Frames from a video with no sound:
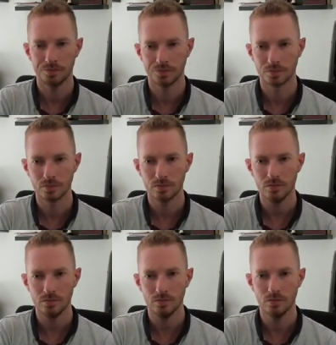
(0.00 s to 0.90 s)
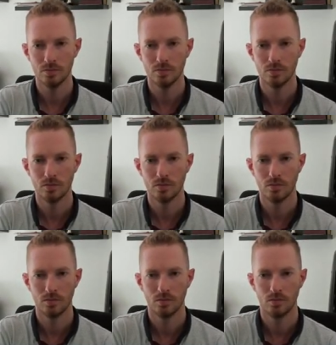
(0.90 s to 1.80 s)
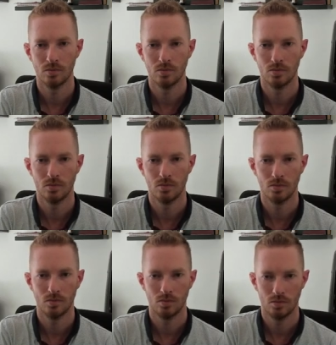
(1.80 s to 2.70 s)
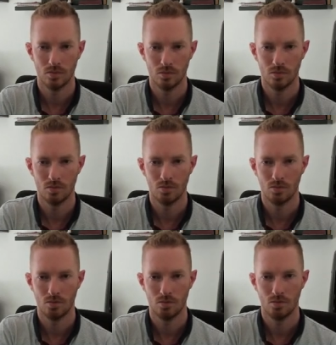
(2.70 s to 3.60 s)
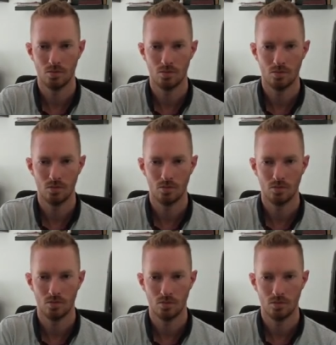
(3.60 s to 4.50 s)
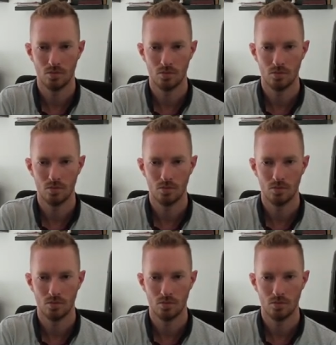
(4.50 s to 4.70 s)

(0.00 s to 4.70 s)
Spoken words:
(no one is talking)